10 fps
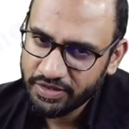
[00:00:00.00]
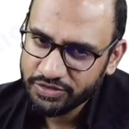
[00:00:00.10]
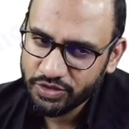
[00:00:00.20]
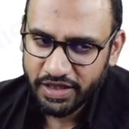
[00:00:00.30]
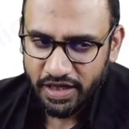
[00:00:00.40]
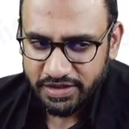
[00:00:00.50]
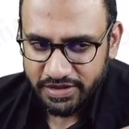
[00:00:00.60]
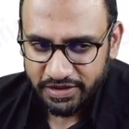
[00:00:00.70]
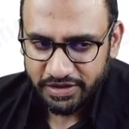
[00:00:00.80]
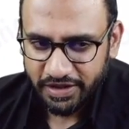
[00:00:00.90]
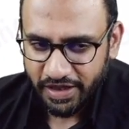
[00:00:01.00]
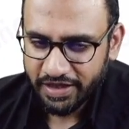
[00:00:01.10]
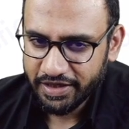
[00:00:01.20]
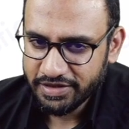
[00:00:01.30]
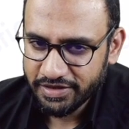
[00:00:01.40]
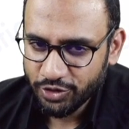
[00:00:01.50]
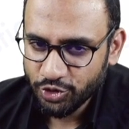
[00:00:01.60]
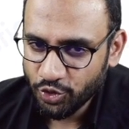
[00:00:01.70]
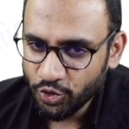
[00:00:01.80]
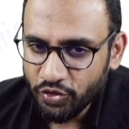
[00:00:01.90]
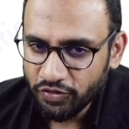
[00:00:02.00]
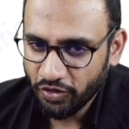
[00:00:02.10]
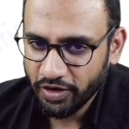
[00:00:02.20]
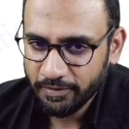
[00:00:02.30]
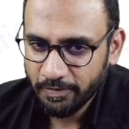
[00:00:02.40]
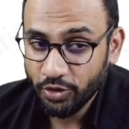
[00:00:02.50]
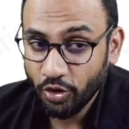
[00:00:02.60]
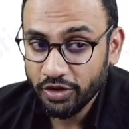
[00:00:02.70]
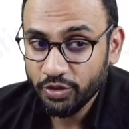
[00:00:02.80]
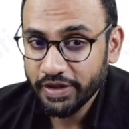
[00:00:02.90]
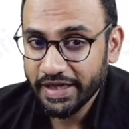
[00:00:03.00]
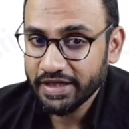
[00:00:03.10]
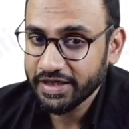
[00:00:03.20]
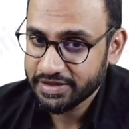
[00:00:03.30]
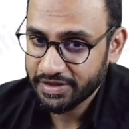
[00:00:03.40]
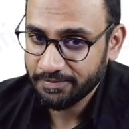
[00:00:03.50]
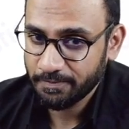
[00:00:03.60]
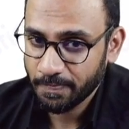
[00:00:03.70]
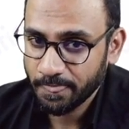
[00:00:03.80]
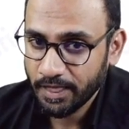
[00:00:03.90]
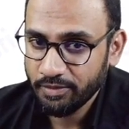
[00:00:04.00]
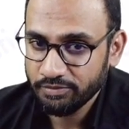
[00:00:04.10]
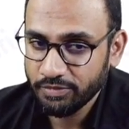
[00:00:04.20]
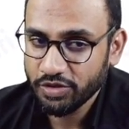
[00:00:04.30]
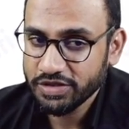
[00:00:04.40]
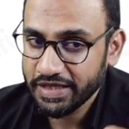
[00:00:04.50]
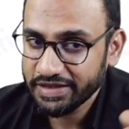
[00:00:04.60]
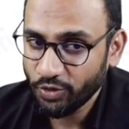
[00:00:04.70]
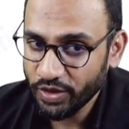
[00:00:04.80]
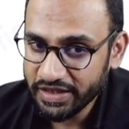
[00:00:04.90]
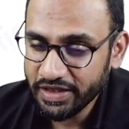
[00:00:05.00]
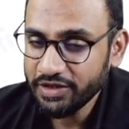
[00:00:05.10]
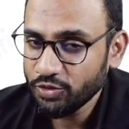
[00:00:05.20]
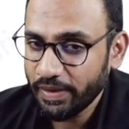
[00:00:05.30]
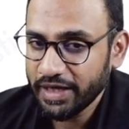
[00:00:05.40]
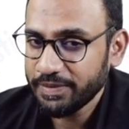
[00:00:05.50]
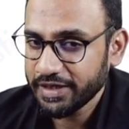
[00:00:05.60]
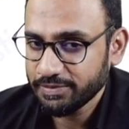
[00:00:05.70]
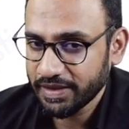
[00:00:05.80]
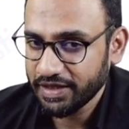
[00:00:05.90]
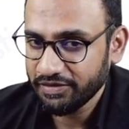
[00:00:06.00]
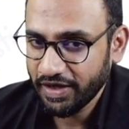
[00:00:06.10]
So there are certain criteria that you should look for in order to get an x-ray, because only then you might be expecting a